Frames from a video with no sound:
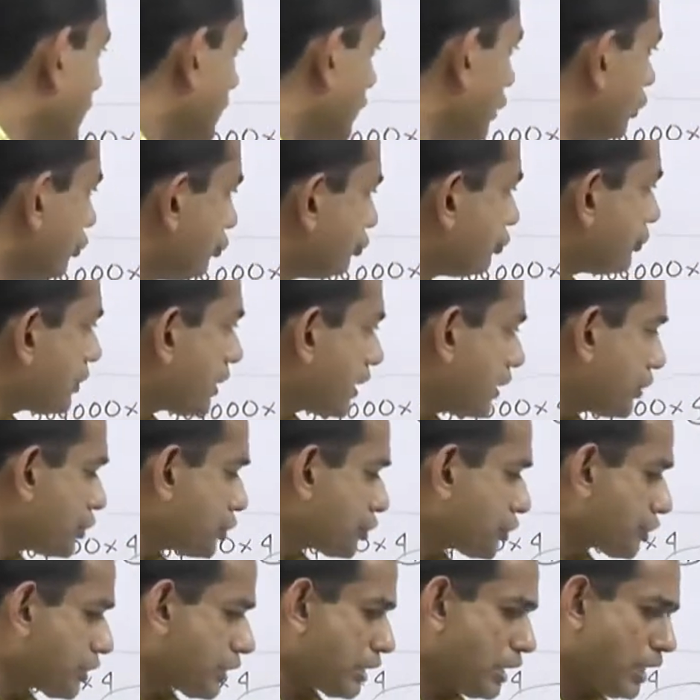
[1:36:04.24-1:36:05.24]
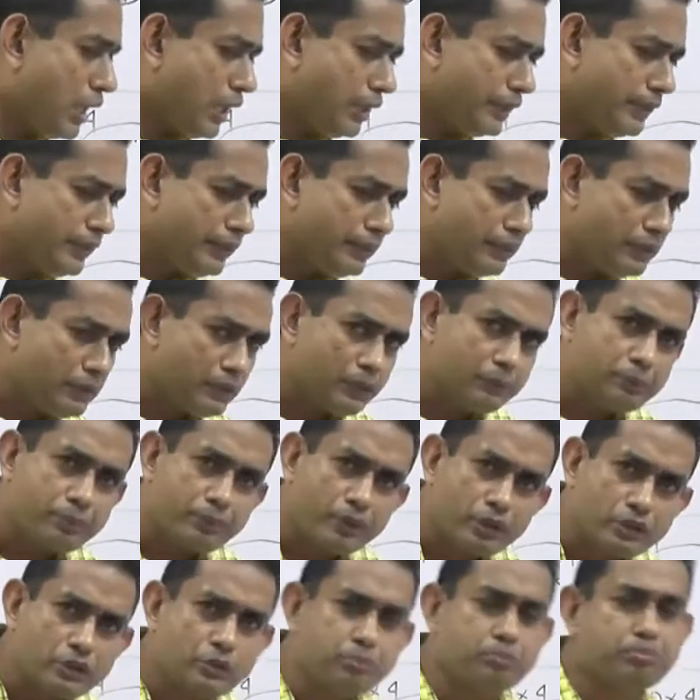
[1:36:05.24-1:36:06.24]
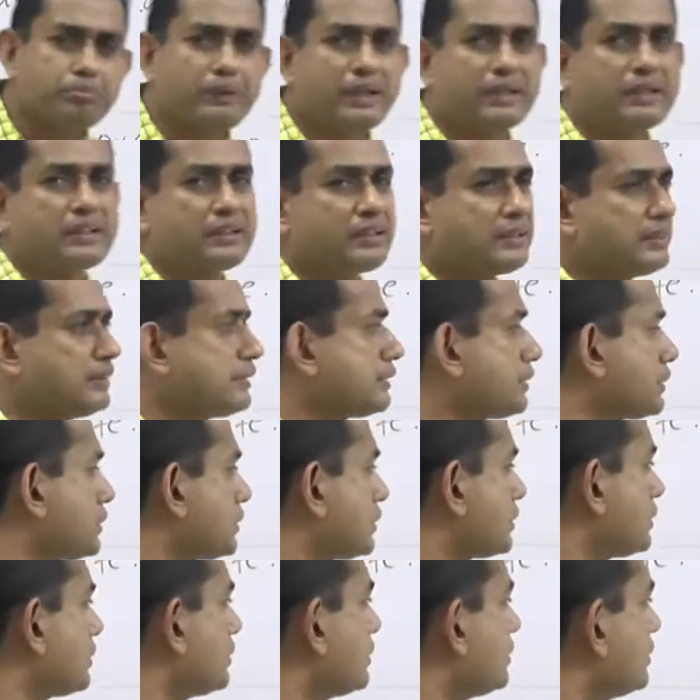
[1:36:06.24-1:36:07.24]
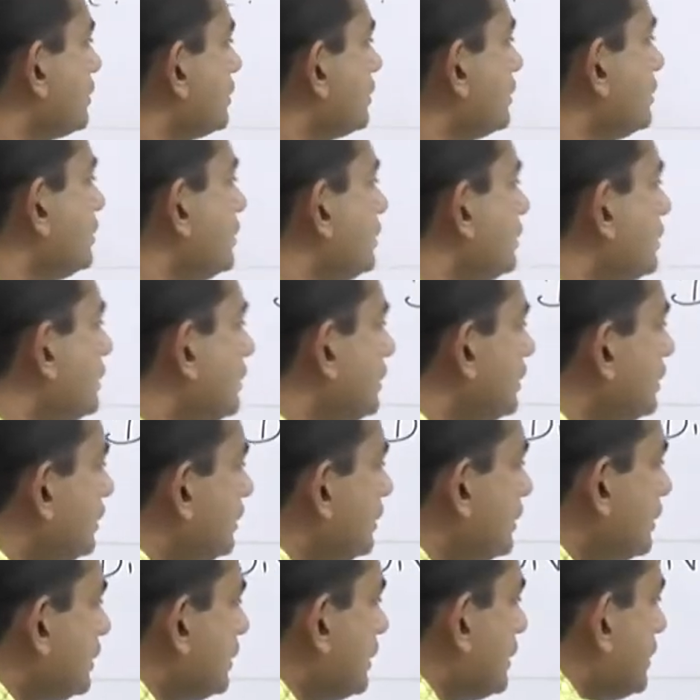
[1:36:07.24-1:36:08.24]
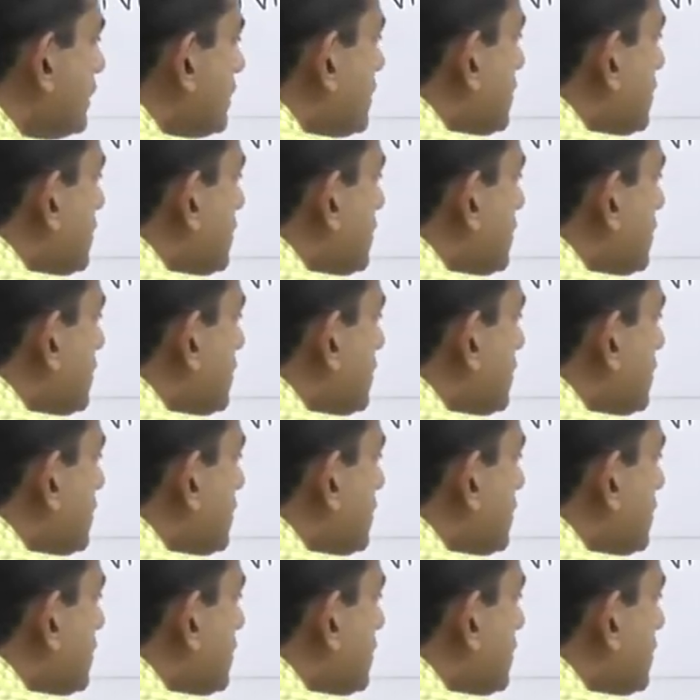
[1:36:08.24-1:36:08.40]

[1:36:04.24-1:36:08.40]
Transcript: for a share in the prospectus, a